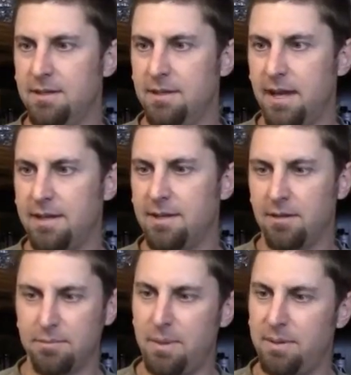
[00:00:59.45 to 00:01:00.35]
light
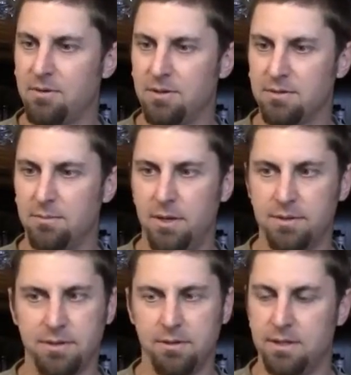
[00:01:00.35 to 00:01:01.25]
colored, maybe crystal
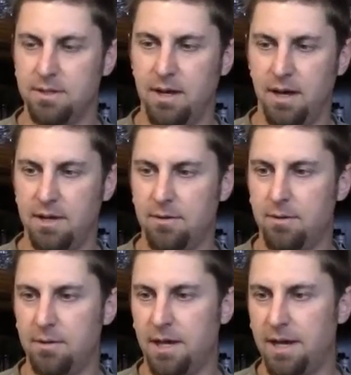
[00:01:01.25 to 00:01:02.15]
malt to it, not a
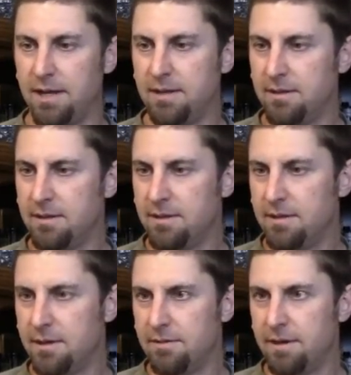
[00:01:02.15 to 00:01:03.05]
whole lot
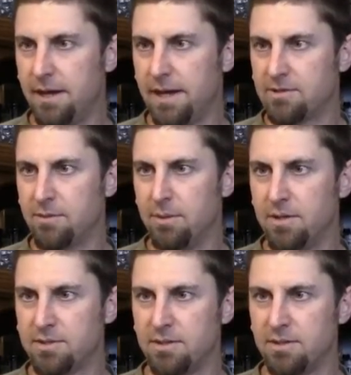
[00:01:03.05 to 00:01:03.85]
of extra malts in